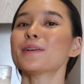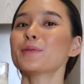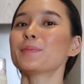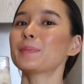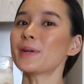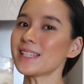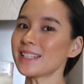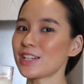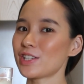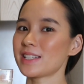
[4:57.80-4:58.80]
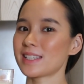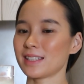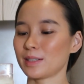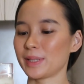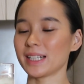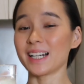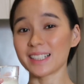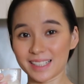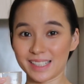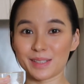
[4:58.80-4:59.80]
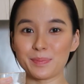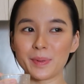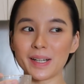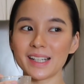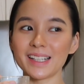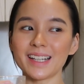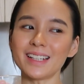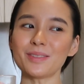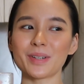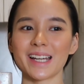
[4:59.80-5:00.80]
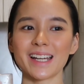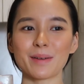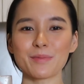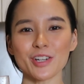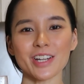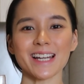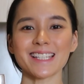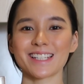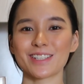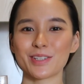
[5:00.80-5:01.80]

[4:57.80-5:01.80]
So my presentation is a little bit ugly, but anyway, I'm sure you guys can